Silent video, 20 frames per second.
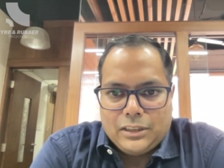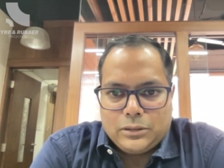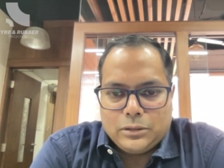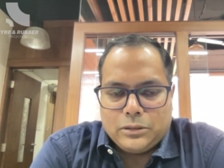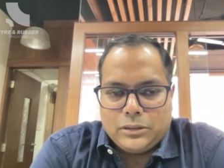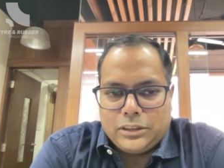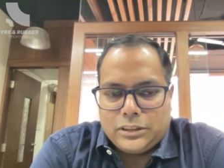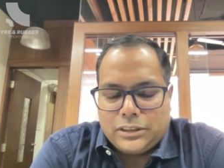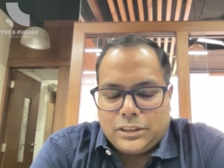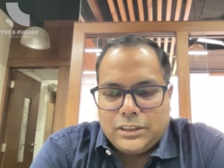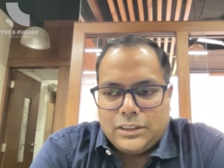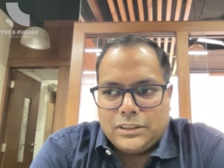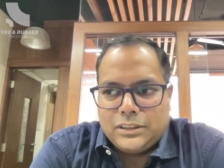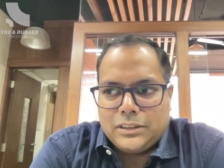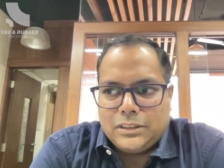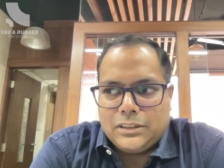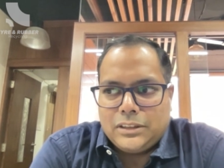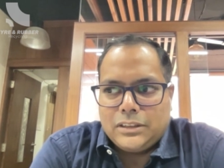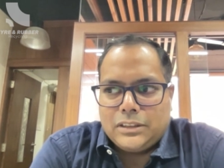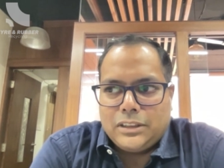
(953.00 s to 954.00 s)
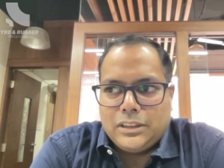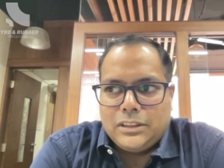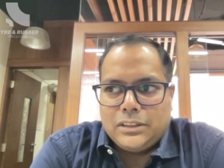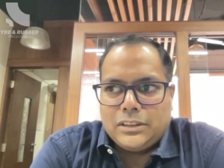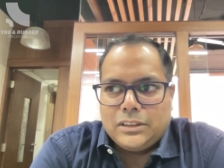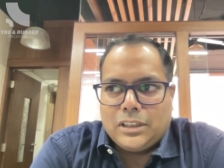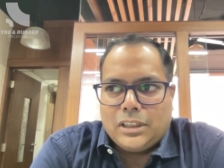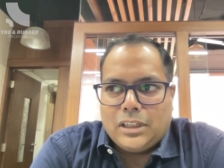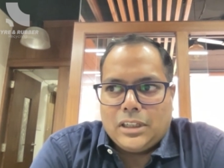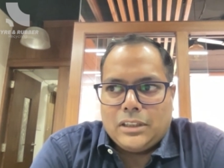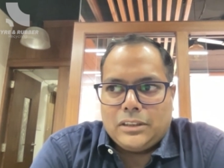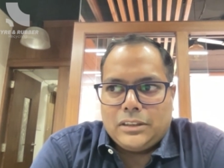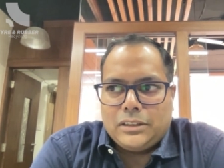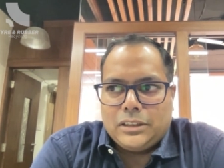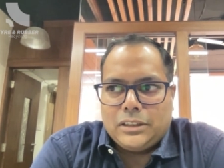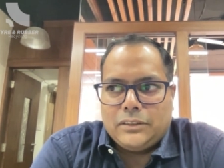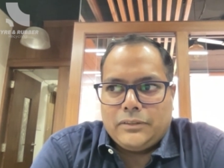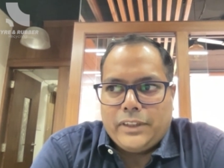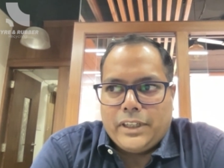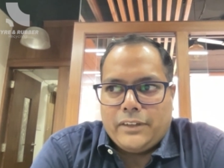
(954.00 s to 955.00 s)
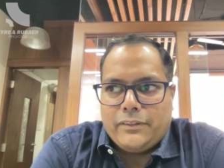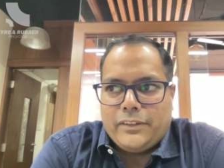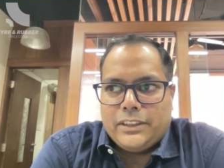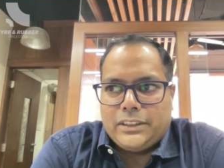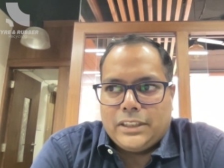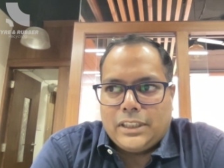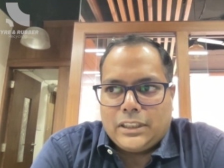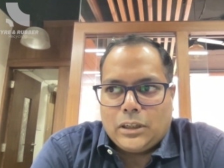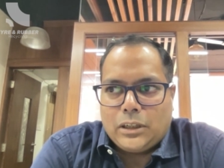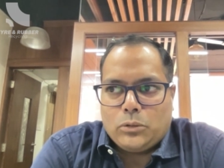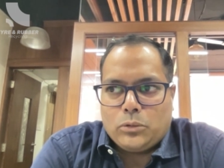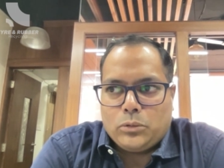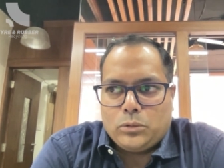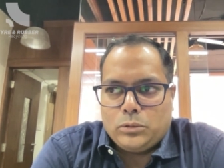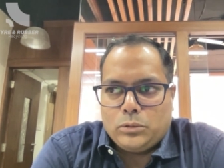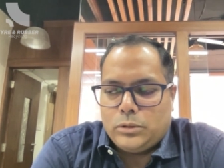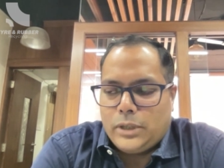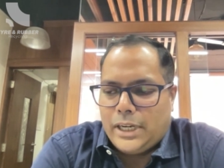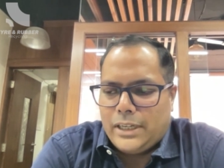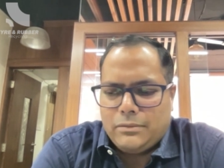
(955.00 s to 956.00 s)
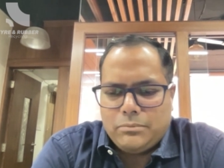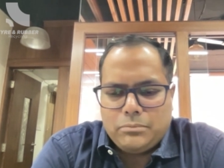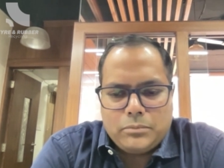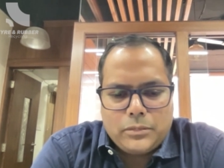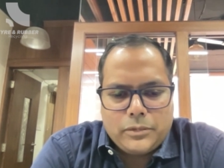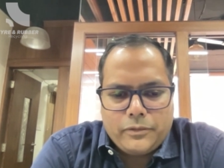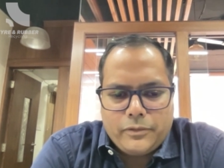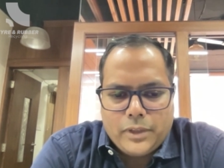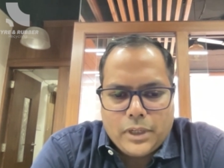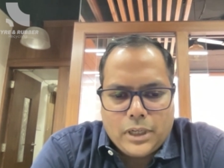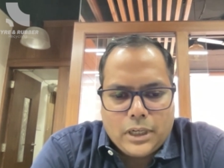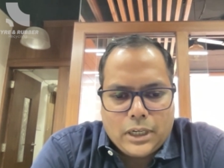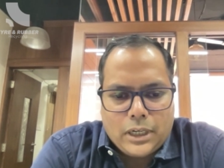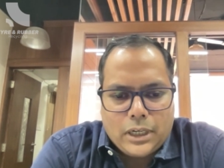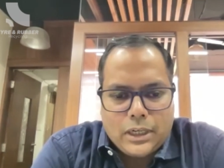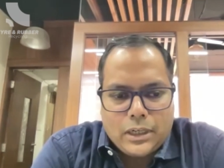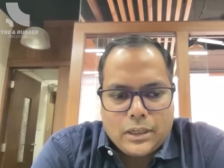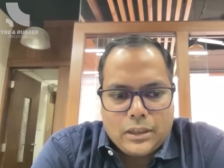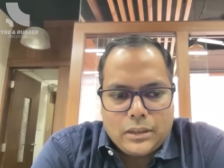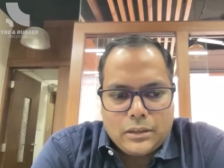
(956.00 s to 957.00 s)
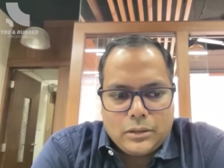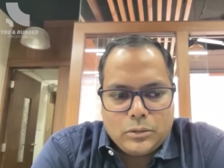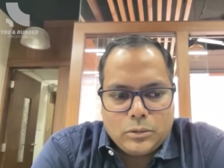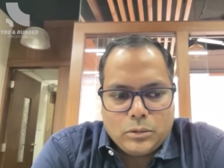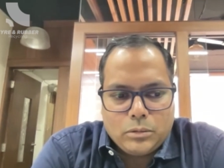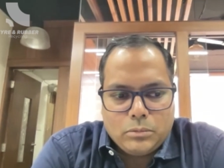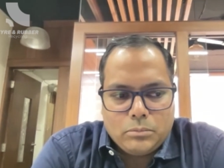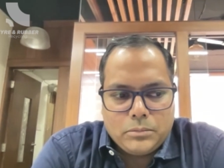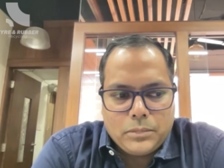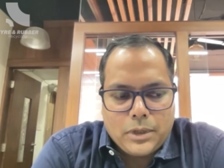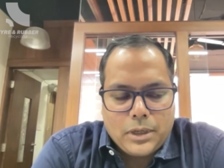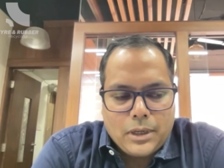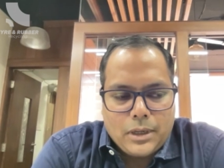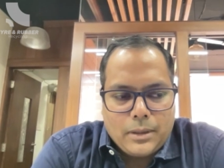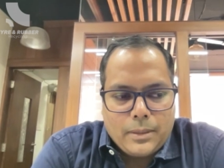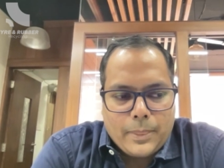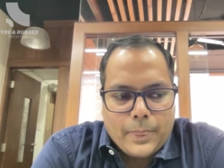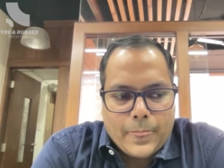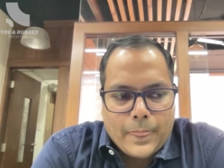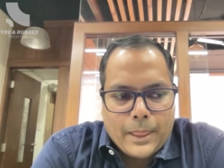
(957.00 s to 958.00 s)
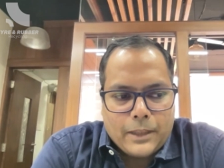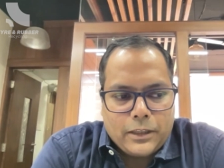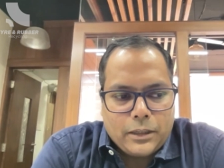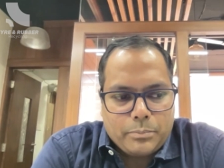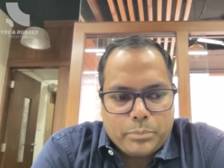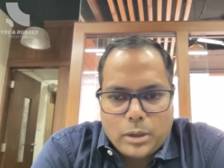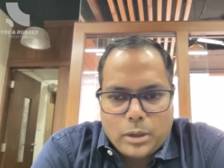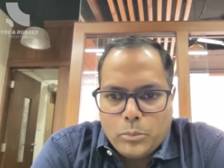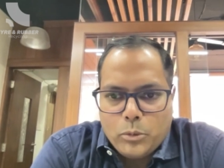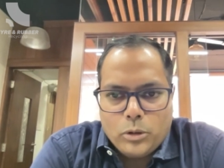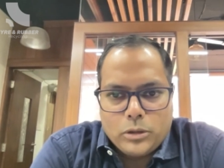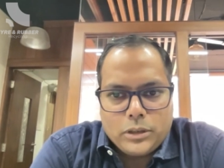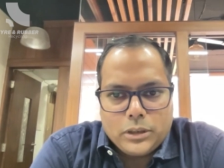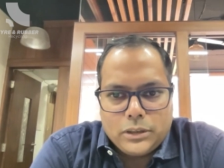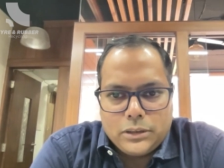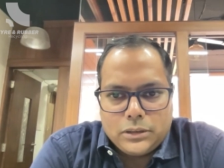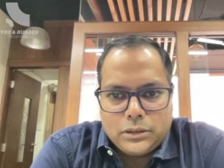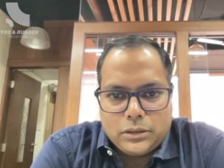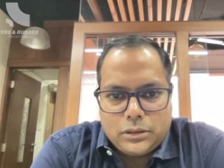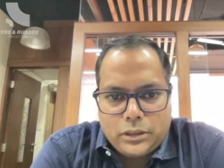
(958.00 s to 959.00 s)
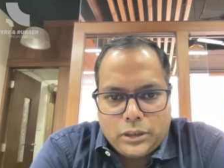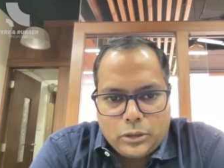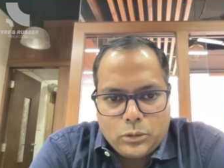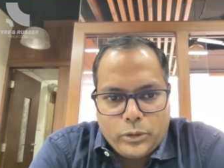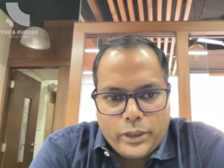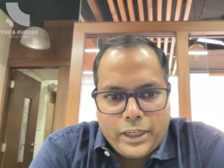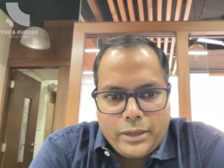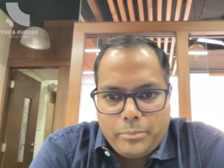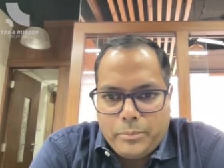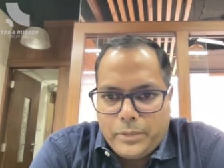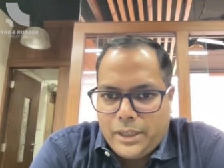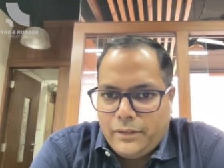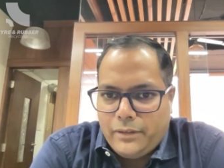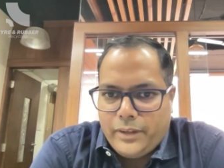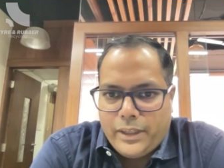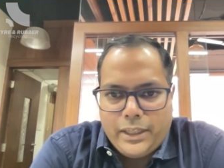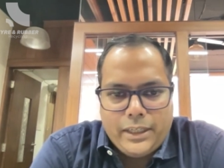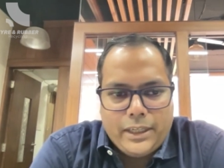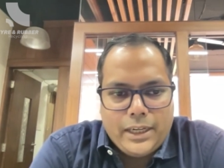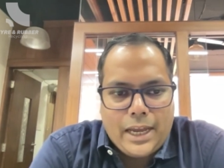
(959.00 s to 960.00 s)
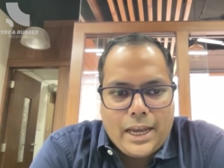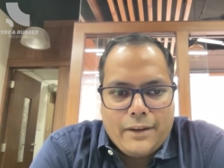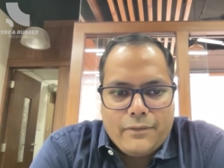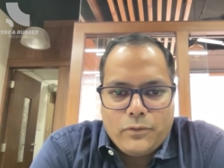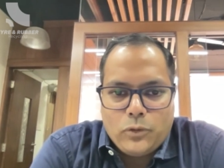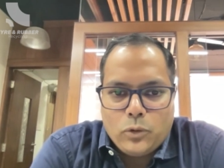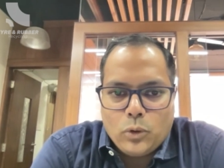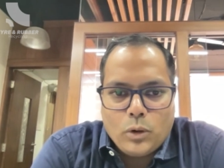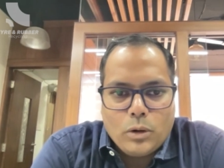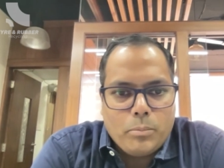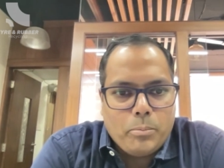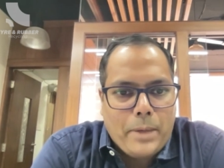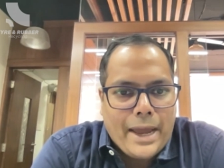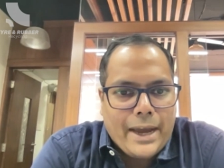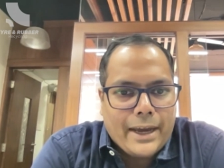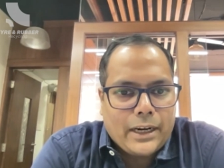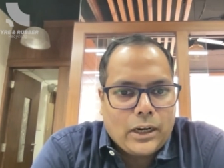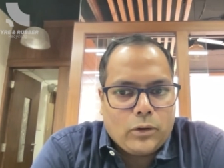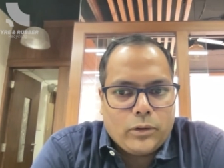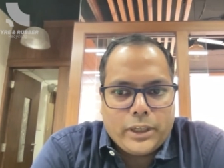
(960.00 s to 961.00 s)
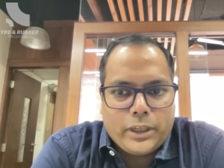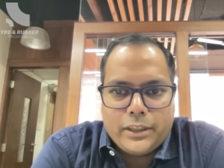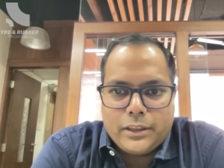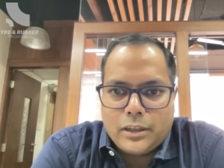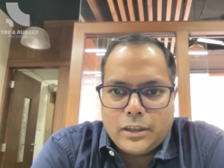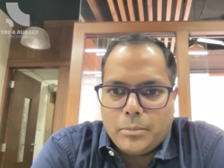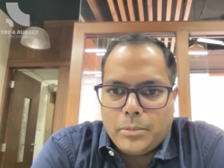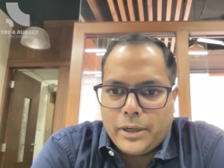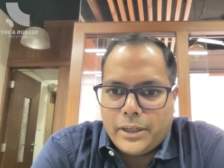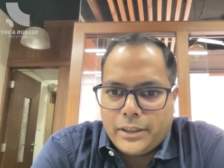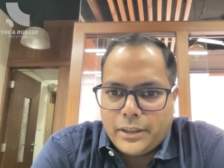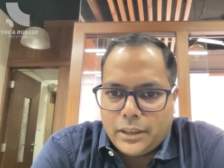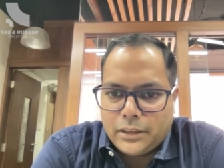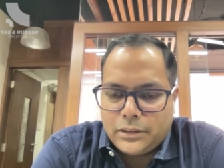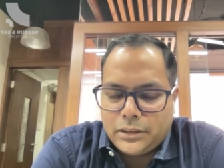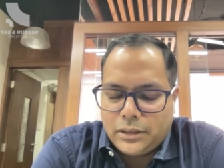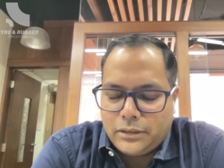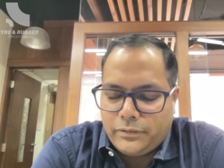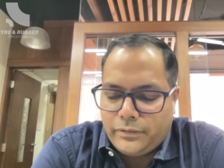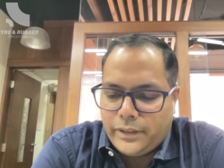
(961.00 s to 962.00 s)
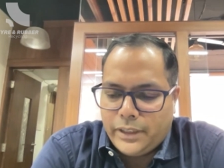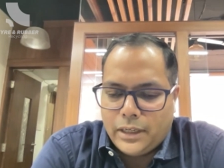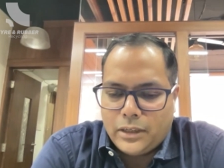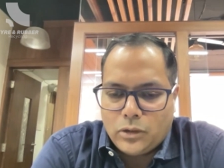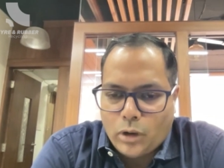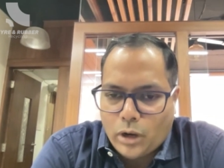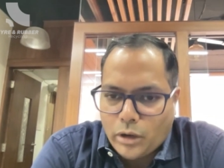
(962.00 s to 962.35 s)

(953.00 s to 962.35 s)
so this is this is uh, this is where we set out to do and uh, you know the promoters including me we have no background in rubber industry we are